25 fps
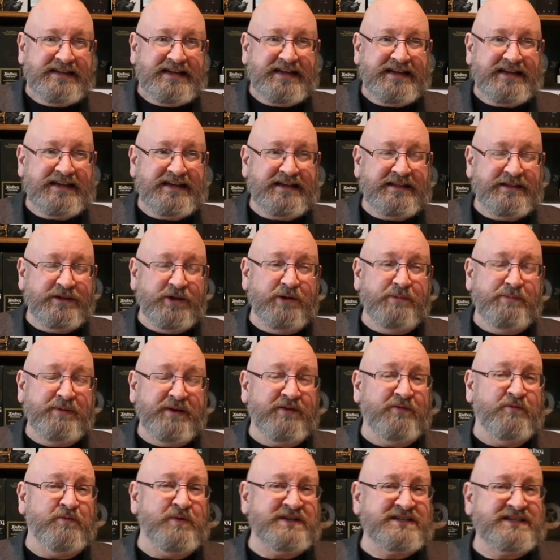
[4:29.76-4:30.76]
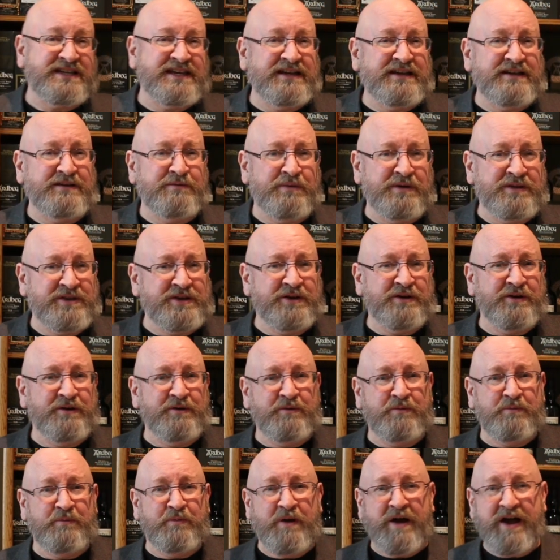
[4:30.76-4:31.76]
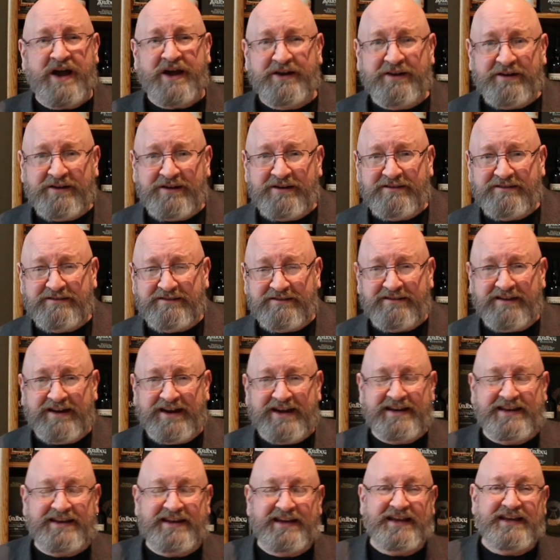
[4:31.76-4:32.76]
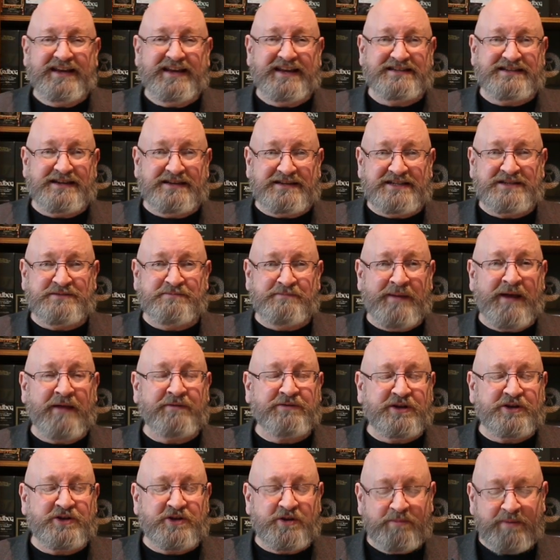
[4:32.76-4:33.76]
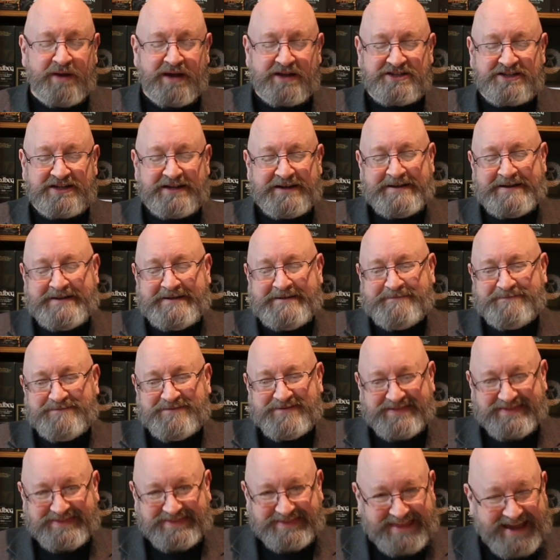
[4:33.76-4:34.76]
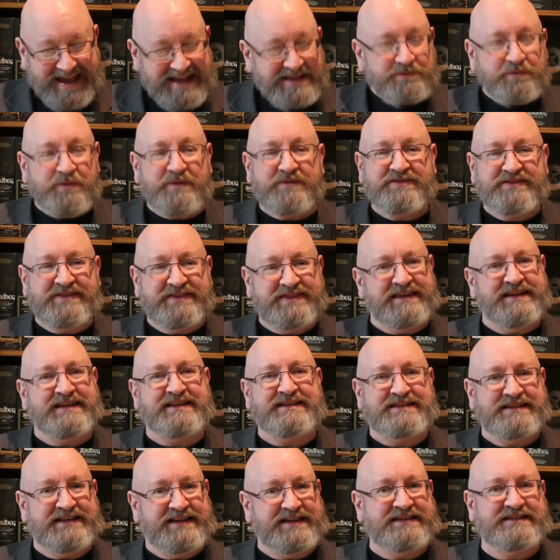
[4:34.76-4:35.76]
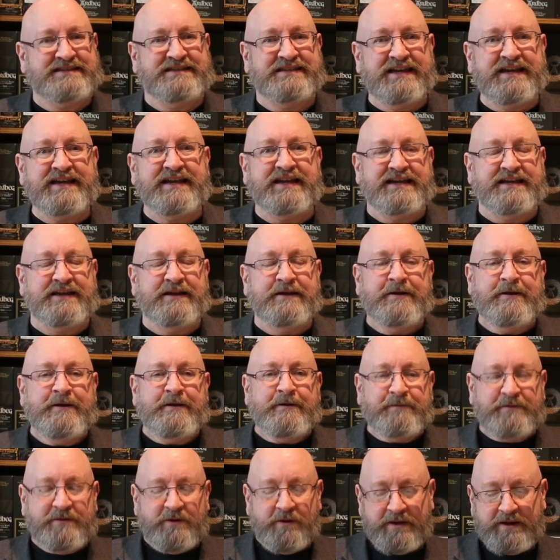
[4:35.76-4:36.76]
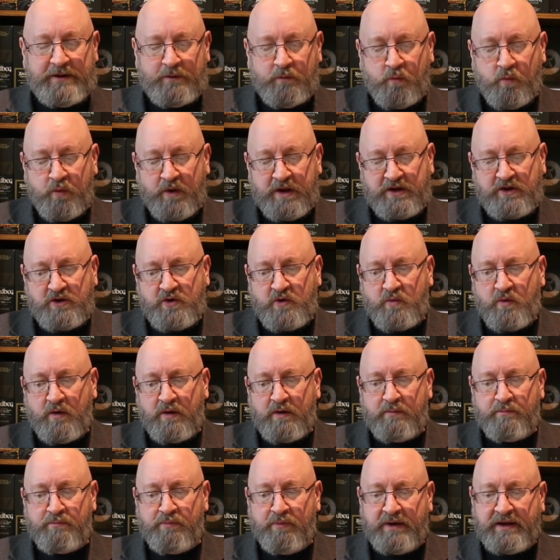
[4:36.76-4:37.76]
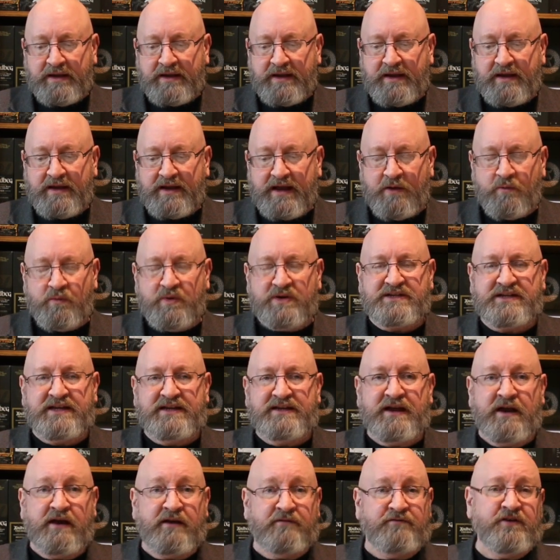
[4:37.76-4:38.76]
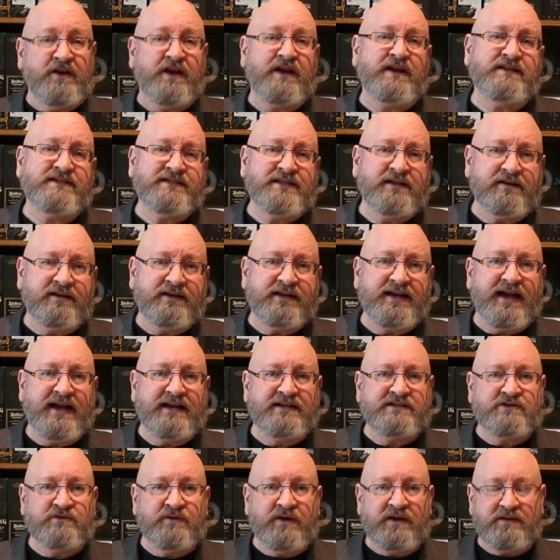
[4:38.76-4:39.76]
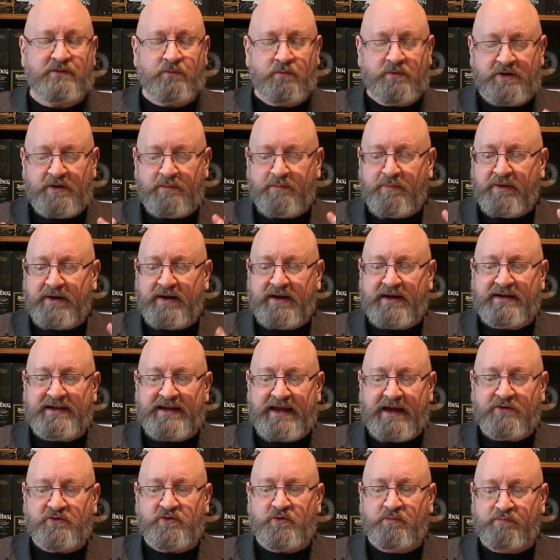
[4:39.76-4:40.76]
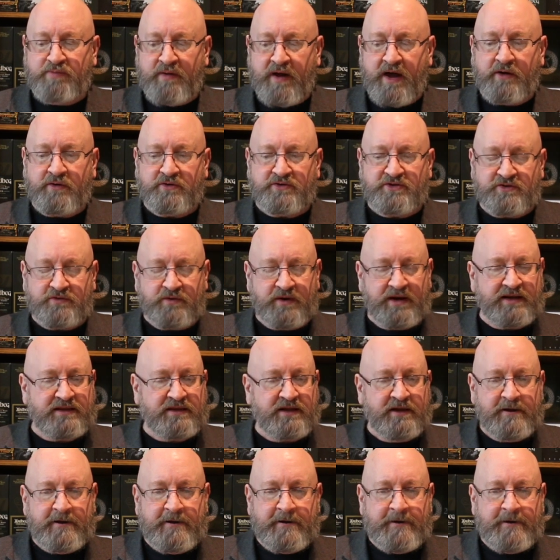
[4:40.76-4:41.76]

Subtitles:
a little bit of whiskey with your water, right? Because it just melted too much. That's what this is like. You know, when you are bringing a whiskey down, if you're not going to sell it at cask strength, when you're bringing it down to bottle strength,